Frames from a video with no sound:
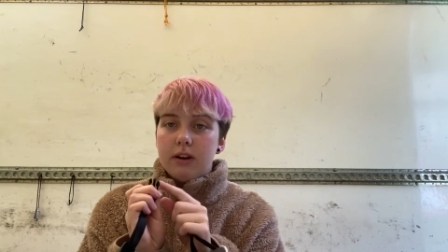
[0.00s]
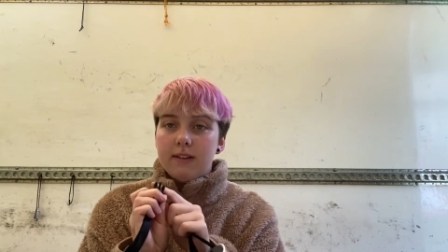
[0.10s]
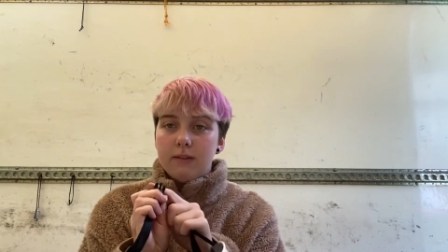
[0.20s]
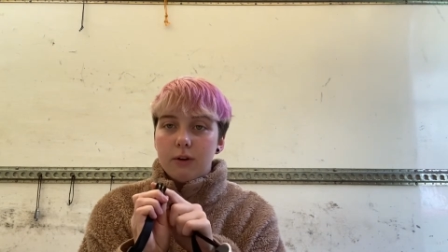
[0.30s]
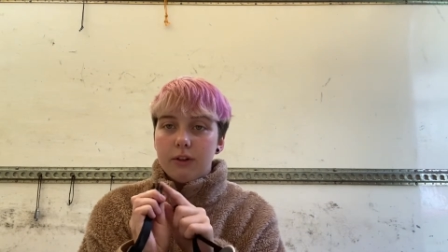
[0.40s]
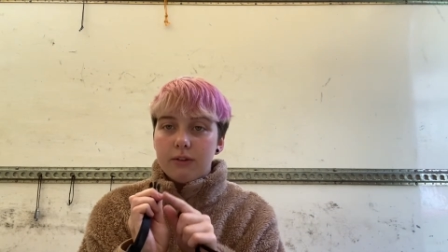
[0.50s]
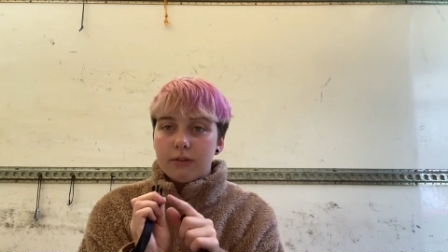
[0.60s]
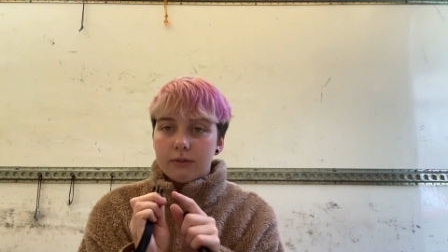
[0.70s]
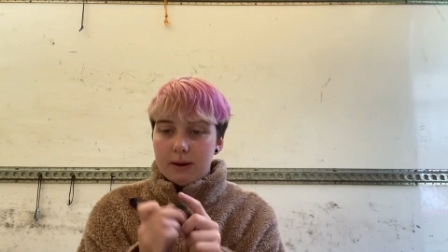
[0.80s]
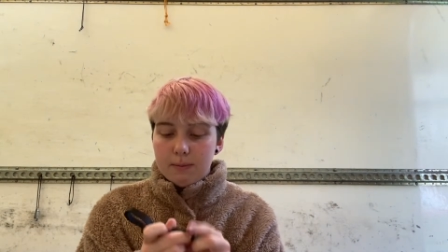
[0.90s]
it's still got those
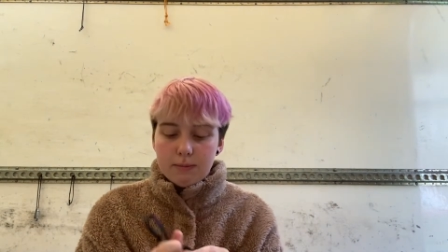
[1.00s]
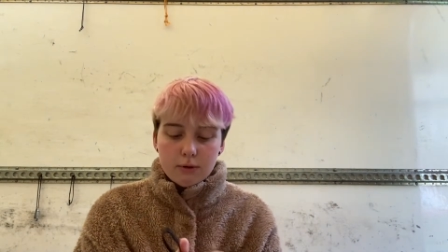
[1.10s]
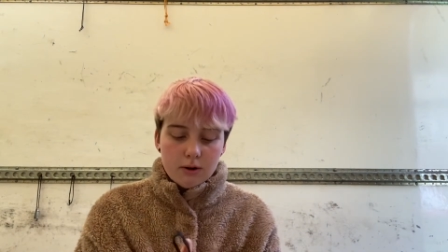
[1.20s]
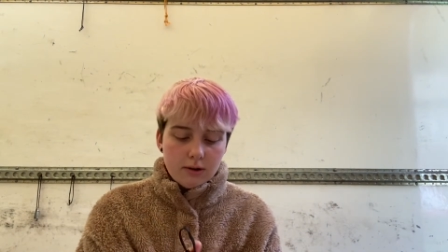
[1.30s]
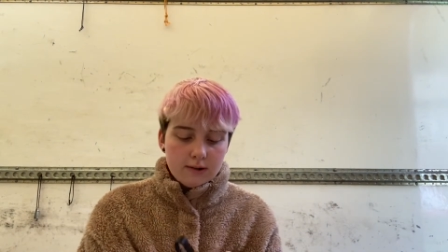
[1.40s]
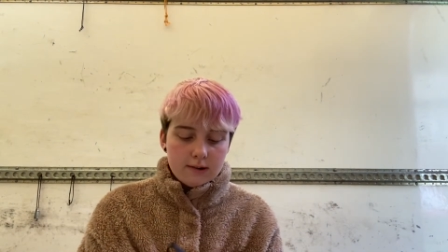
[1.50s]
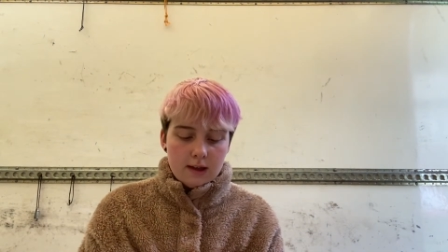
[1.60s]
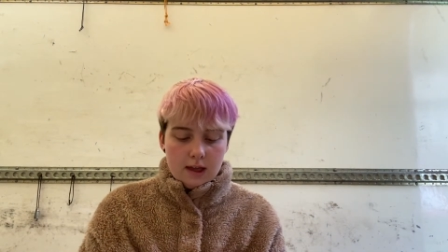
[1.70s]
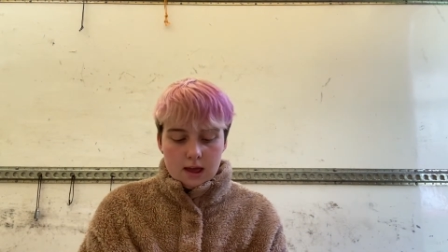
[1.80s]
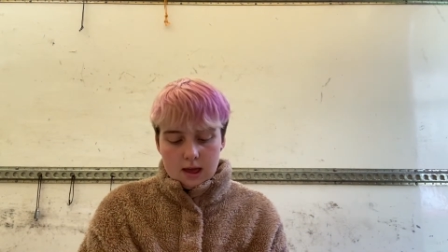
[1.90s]
three prongs.
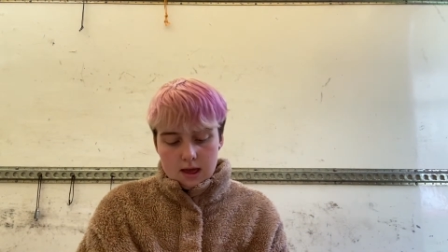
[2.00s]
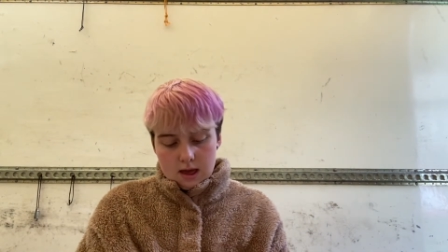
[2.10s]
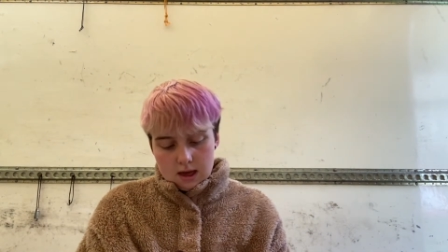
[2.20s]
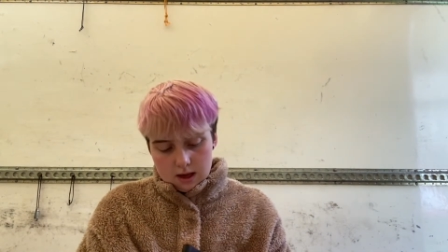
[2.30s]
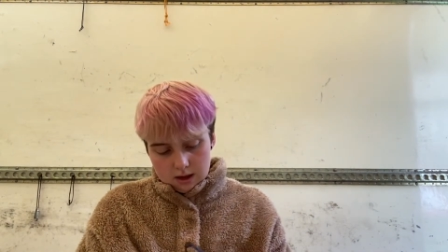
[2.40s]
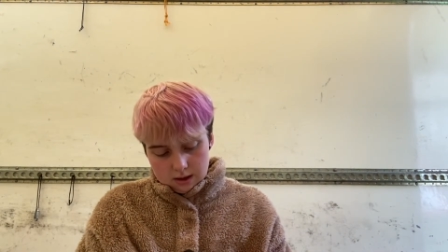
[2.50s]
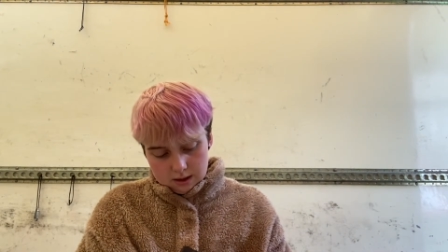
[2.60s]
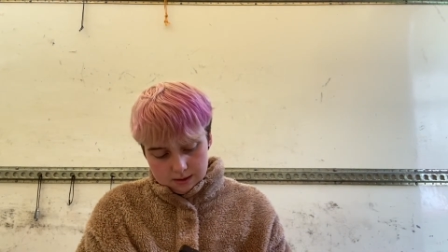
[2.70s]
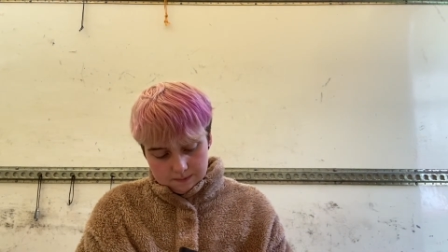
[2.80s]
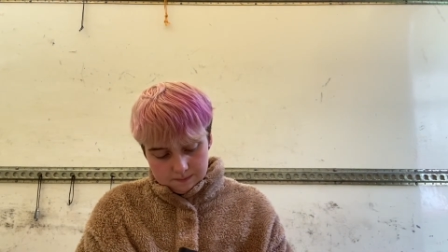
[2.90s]

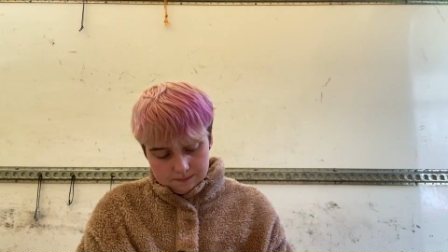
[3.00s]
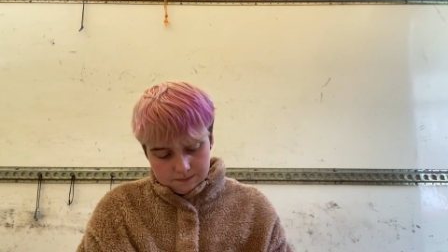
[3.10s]
Um,